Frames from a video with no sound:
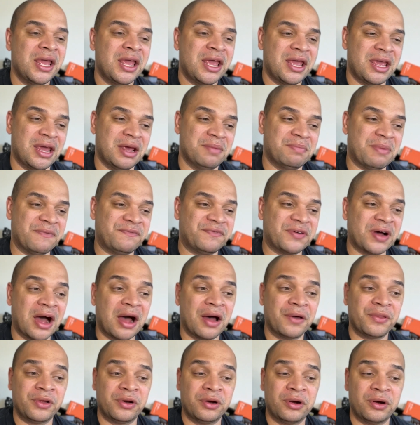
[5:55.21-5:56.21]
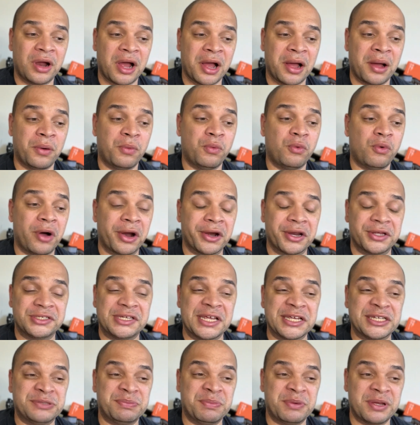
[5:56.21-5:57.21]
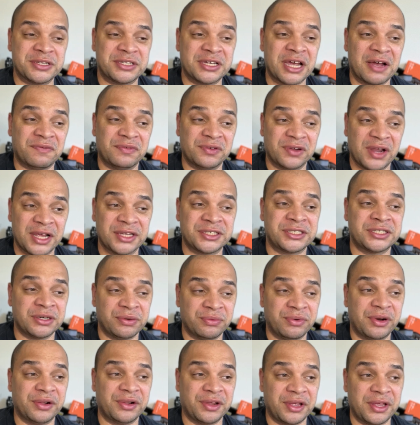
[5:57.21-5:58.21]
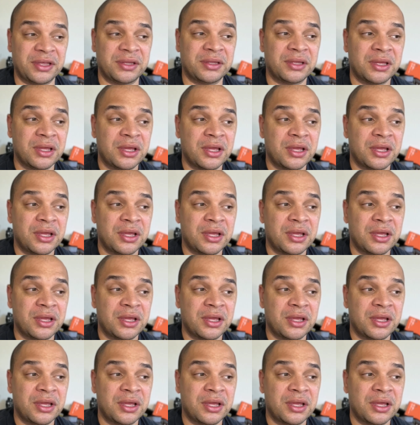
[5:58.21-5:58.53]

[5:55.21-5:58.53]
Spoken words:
and my father wanted to teach me a tough lesson, really.